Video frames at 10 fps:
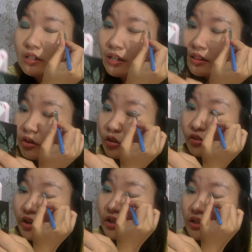that
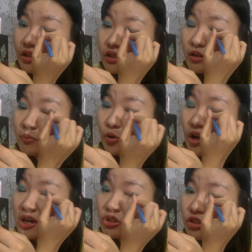already in the
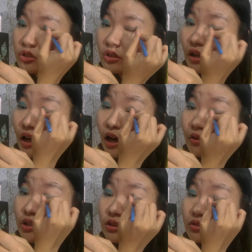brush,
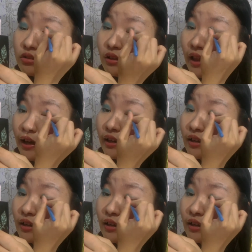how it looks like.